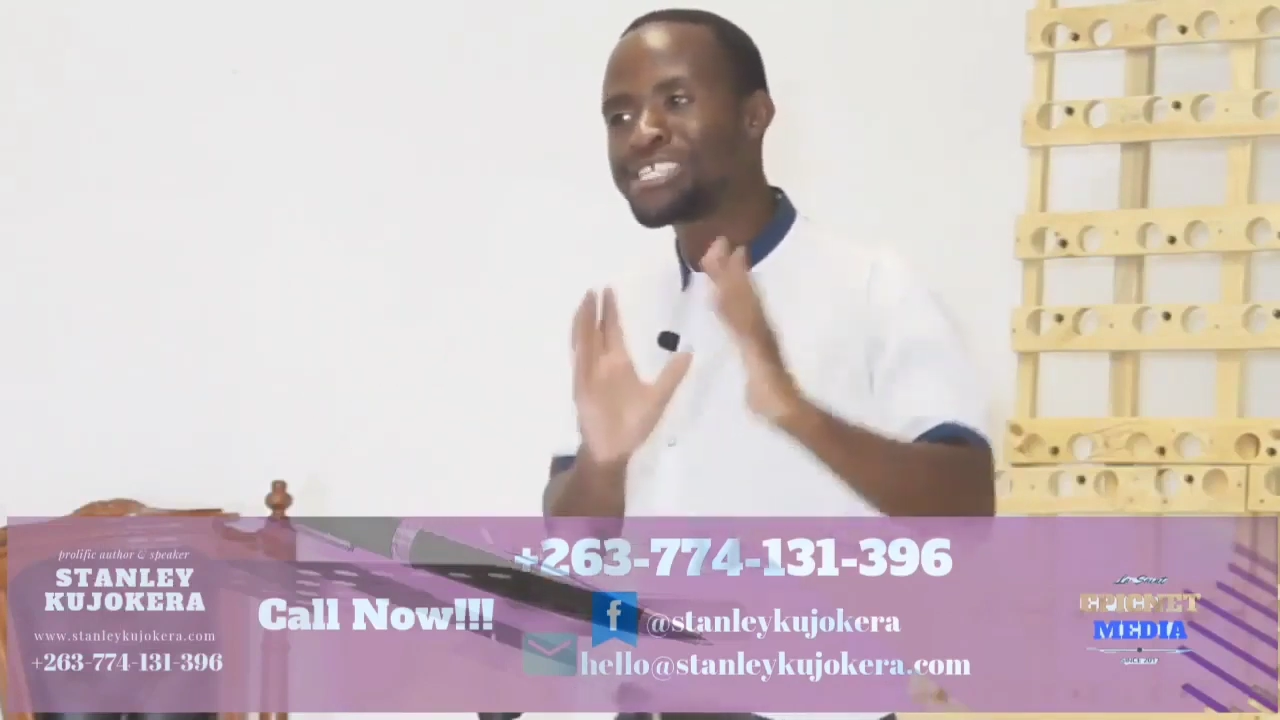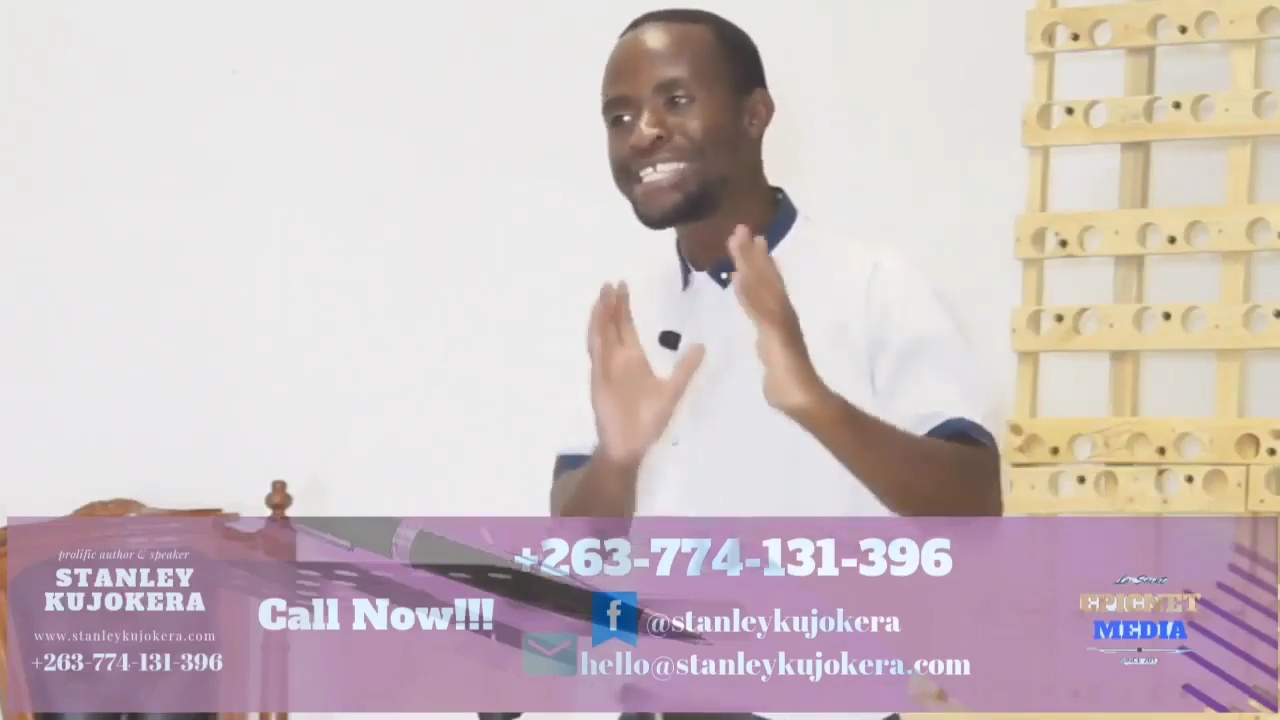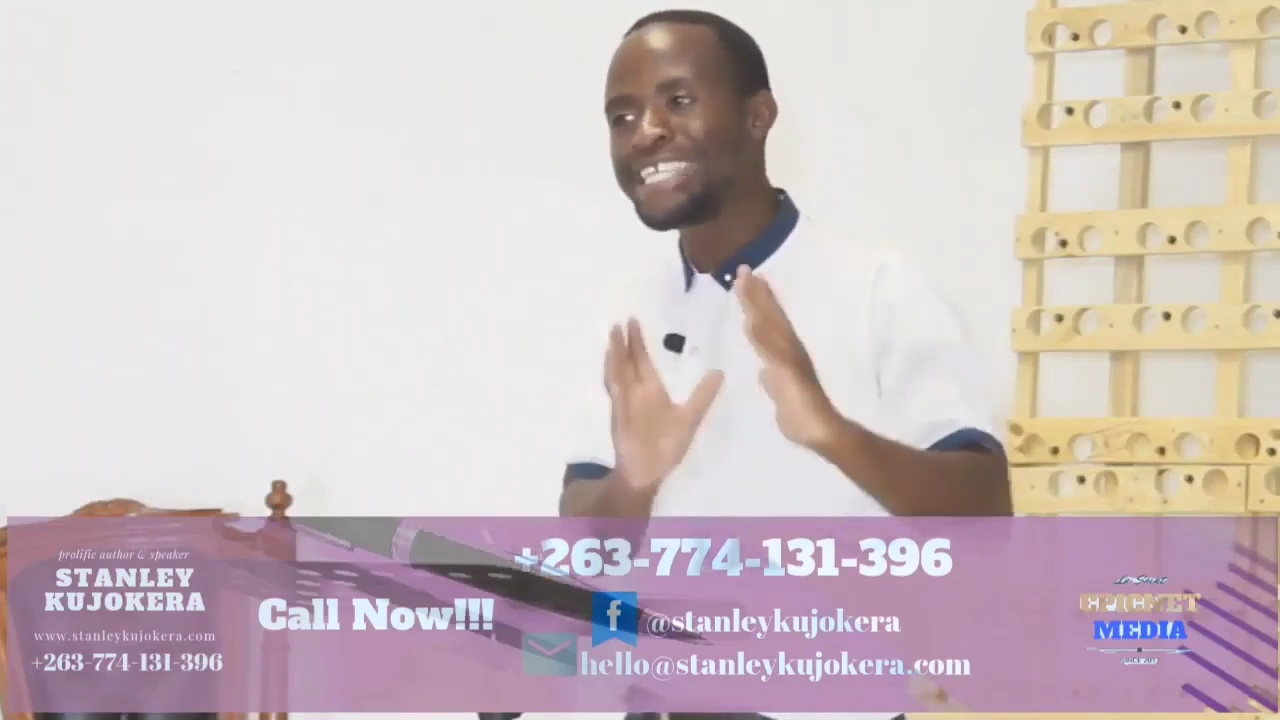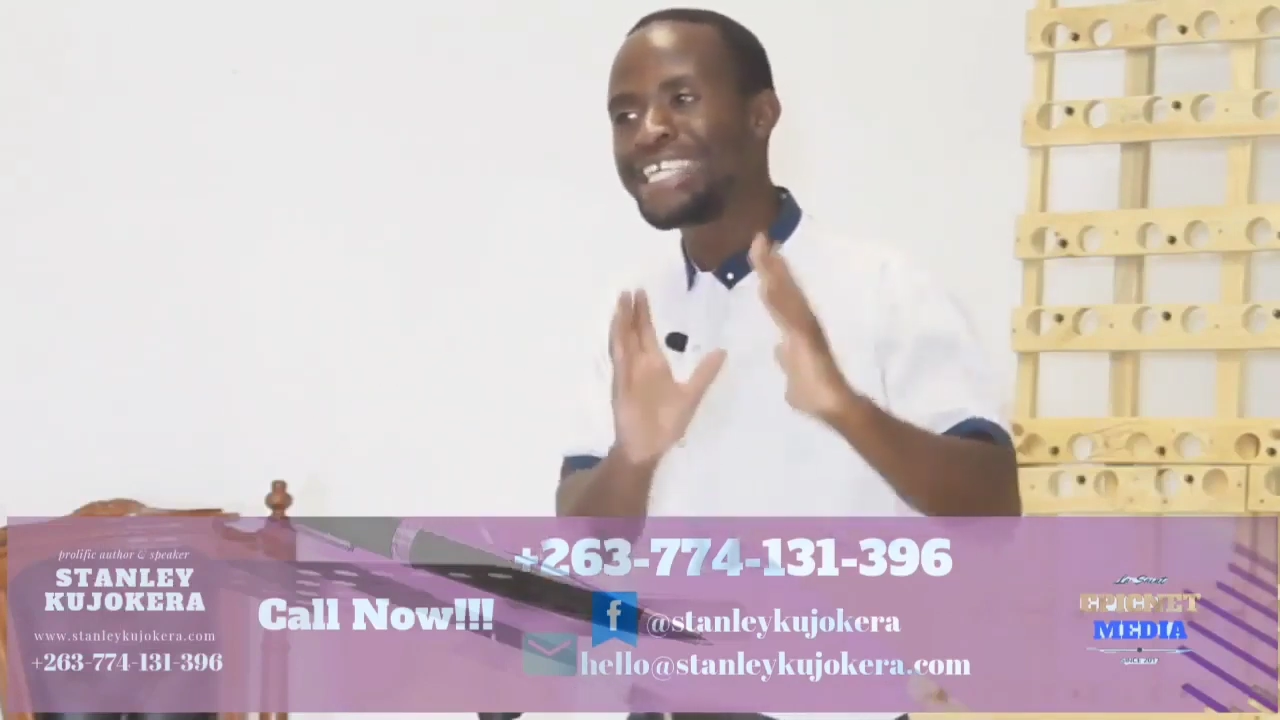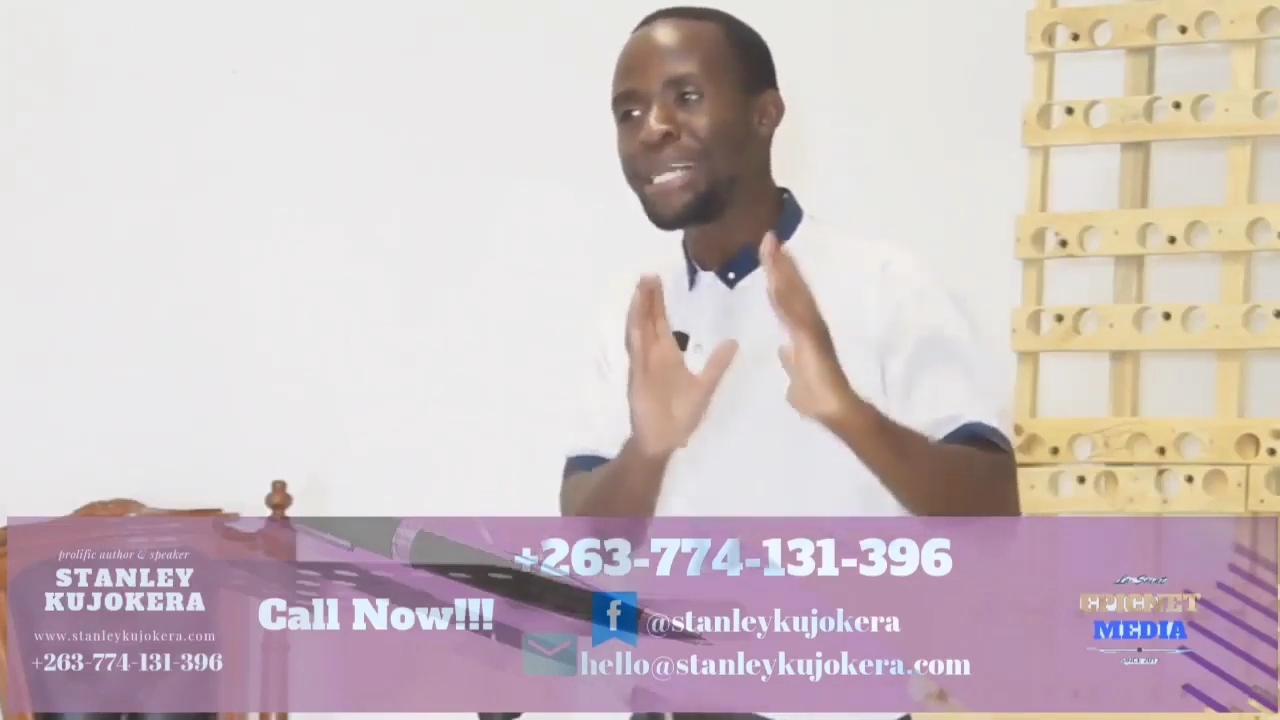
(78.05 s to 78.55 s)
to
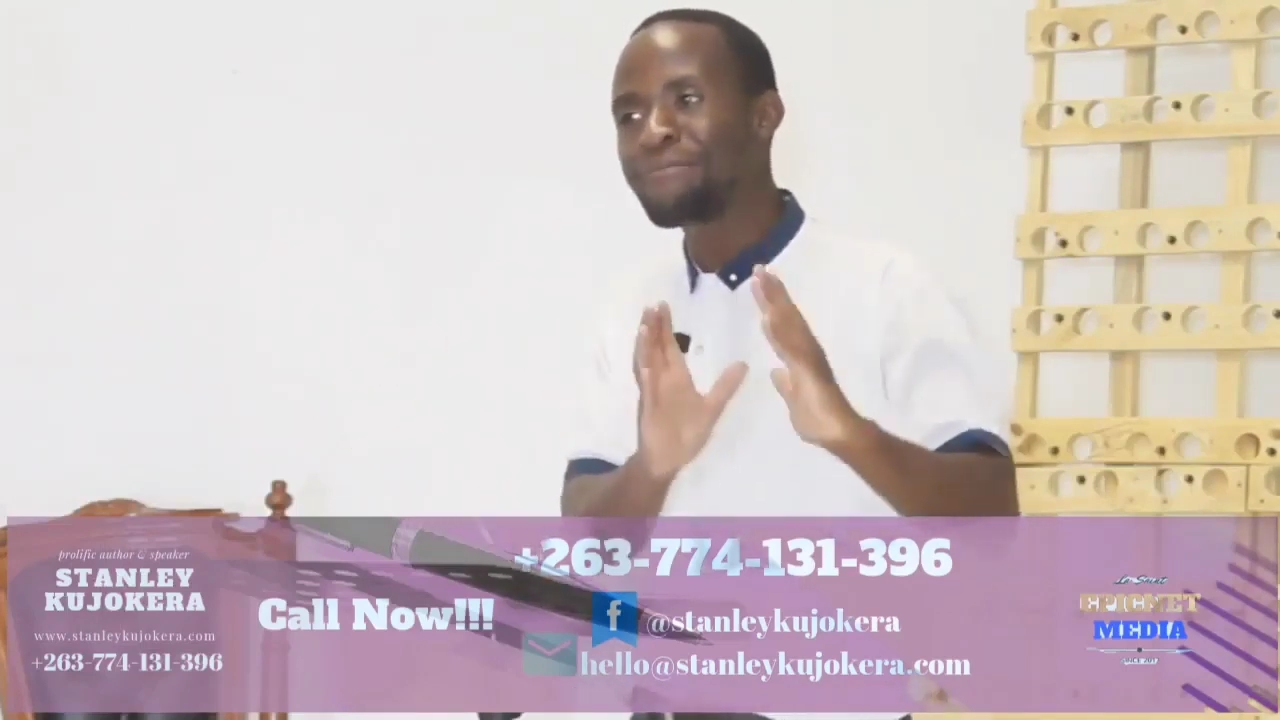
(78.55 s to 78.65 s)
seek